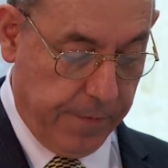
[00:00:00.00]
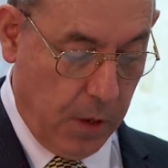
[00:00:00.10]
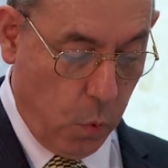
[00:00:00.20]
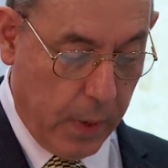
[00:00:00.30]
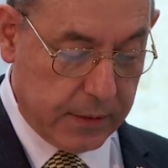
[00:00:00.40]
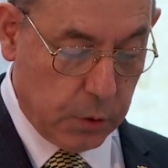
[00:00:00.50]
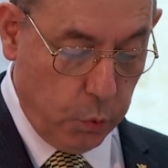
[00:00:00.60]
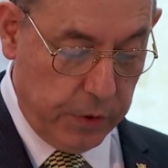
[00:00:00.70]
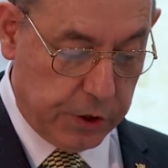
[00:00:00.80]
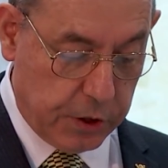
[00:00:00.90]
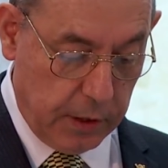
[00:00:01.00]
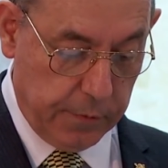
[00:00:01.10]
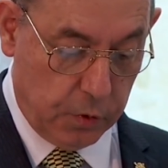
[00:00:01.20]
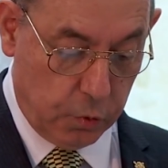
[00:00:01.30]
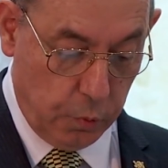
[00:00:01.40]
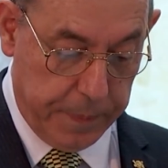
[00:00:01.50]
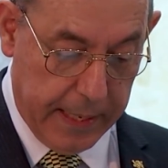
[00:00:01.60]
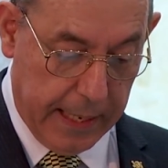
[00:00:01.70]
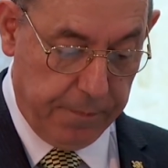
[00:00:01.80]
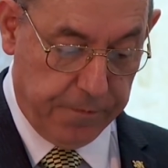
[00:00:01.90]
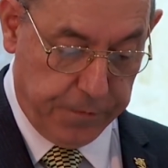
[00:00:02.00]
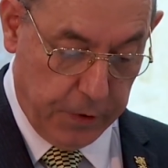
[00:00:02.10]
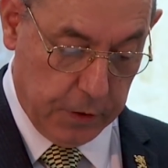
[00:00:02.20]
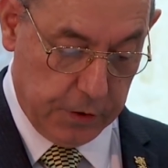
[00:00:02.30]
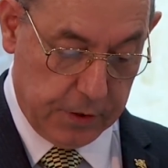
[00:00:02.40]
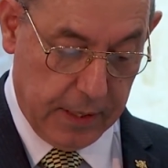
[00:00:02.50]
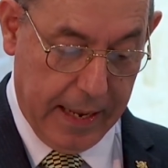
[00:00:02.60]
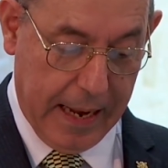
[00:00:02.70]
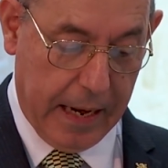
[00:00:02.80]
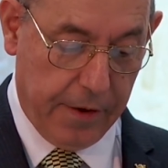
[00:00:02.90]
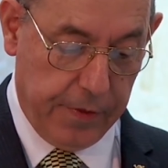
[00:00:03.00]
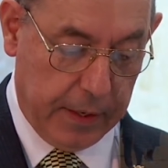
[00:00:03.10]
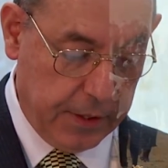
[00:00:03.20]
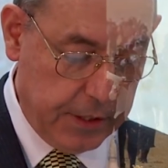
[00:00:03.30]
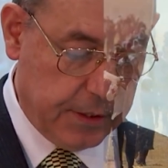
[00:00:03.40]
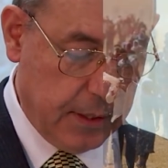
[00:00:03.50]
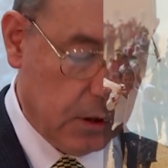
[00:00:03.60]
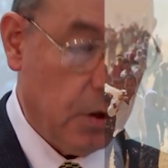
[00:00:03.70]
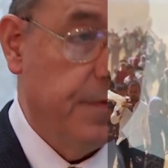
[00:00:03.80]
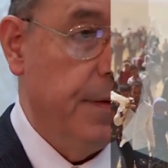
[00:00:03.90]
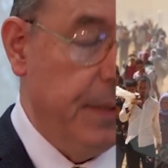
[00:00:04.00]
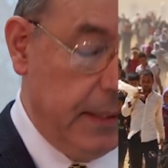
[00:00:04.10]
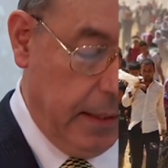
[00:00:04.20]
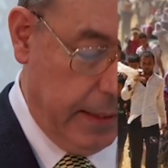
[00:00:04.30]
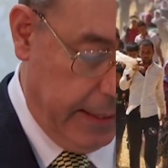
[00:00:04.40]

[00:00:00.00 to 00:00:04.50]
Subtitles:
The ones who deserve to be named first are the Christians of the Middle